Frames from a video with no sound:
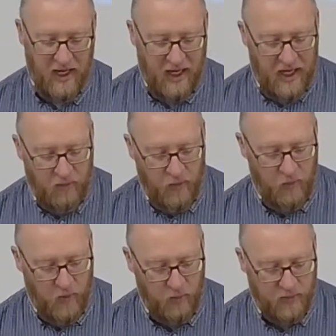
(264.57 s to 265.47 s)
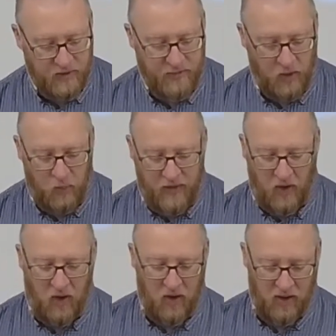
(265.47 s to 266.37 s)
Everyone was filled with
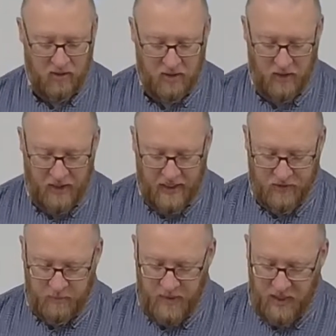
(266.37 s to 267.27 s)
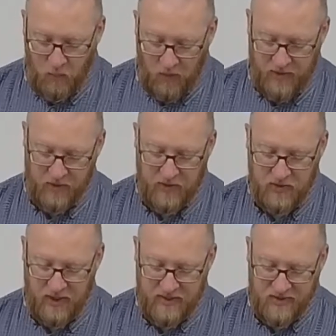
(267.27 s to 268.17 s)
awe at the many wonders
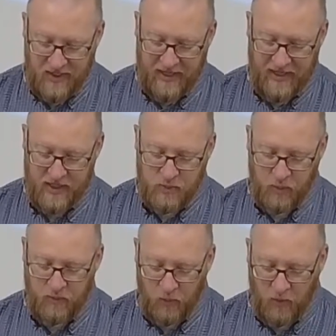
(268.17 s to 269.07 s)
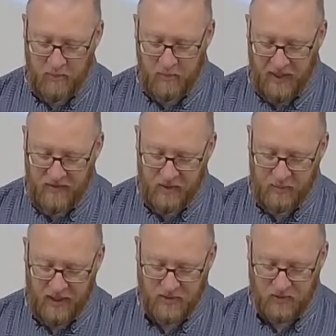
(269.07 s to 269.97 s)
and signs performed by the
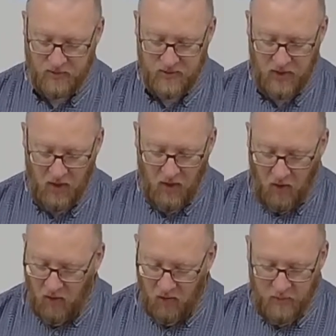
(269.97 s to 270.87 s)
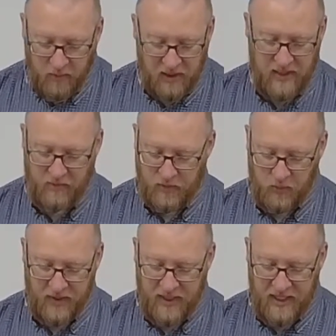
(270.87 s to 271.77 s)
apostles. All the believers were
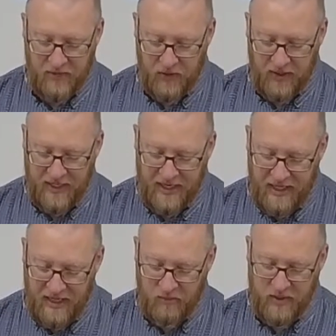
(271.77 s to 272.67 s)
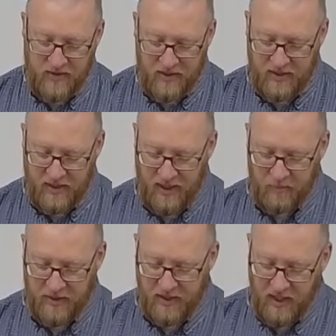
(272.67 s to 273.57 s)
together and had everything in
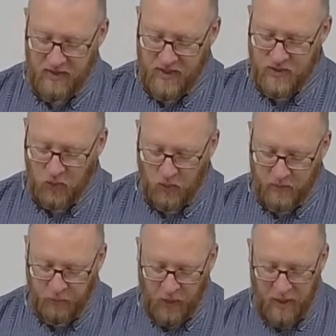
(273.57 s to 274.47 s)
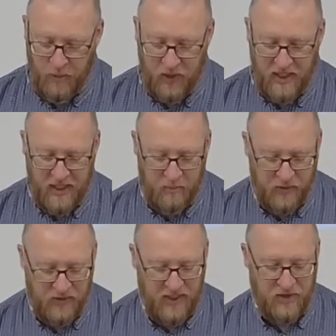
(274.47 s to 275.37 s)
common. They sold property and
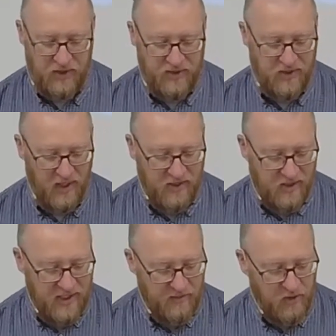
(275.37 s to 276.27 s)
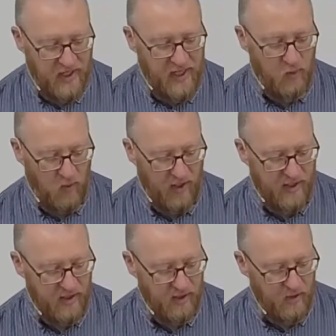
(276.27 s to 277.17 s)
possessions to give to anyone
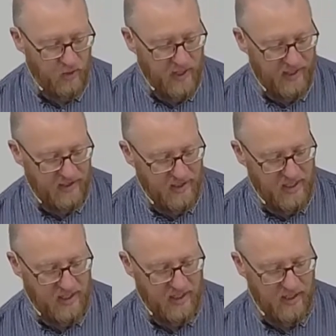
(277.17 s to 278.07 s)
who had need.